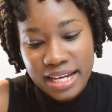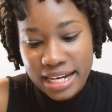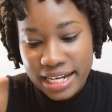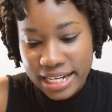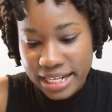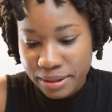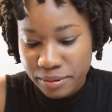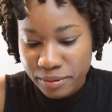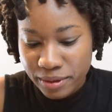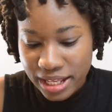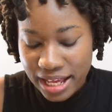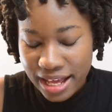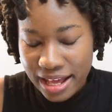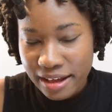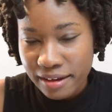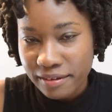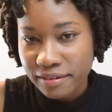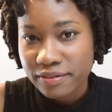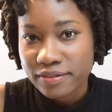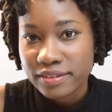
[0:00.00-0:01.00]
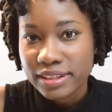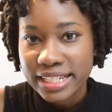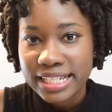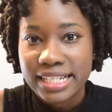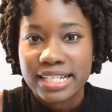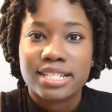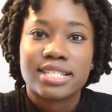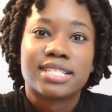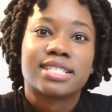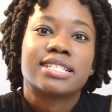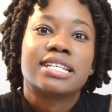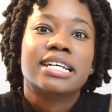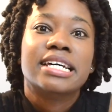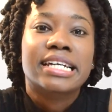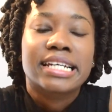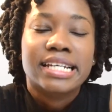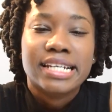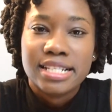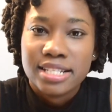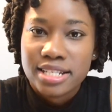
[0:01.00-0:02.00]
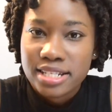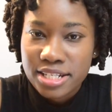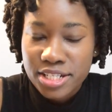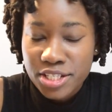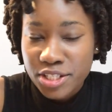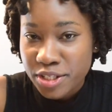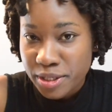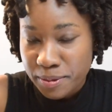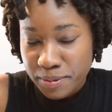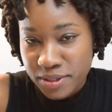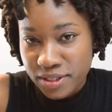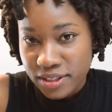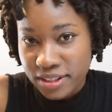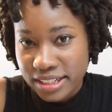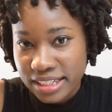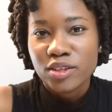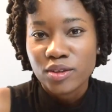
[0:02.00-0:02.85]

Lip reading: I will have links in the description.